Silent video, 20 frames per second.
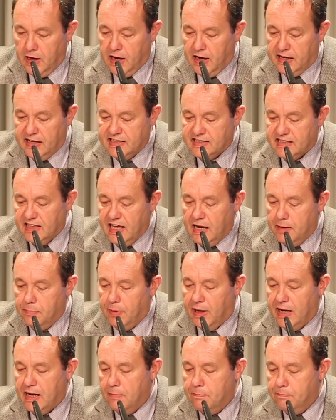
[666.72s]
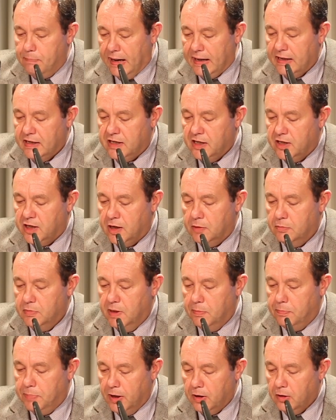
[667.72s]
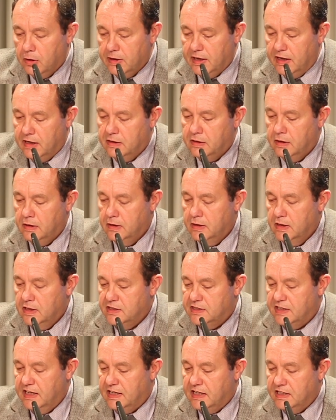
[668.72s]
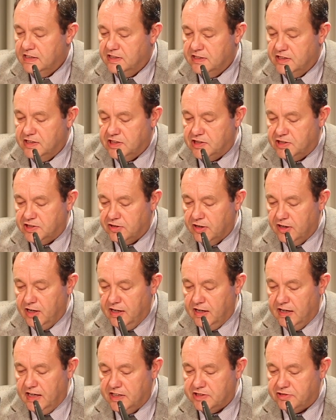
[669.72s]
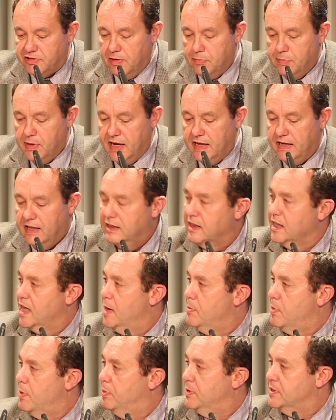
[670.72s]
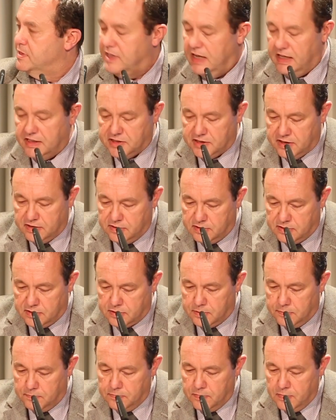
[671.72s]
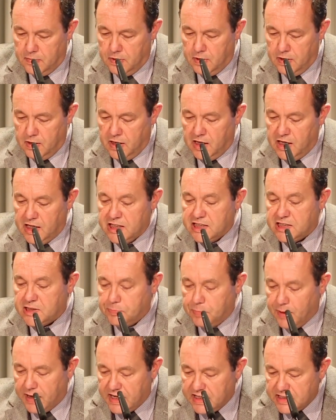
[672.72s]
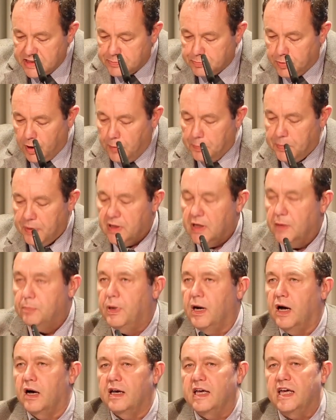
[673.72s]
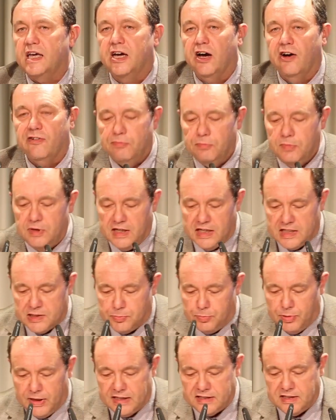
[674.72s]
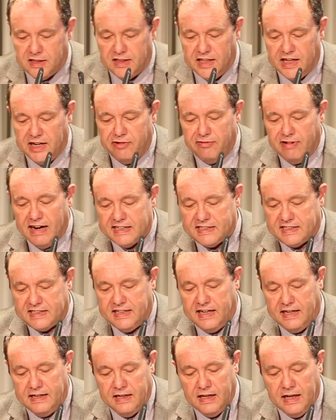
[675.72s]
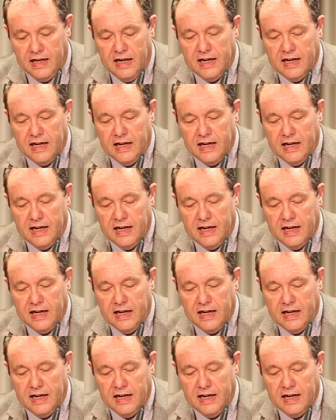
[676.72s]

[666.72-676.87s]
and is led by a banker cum Napoleon seeking to destroy its remaining labour protections. Spain's Popular Party government is presently arresting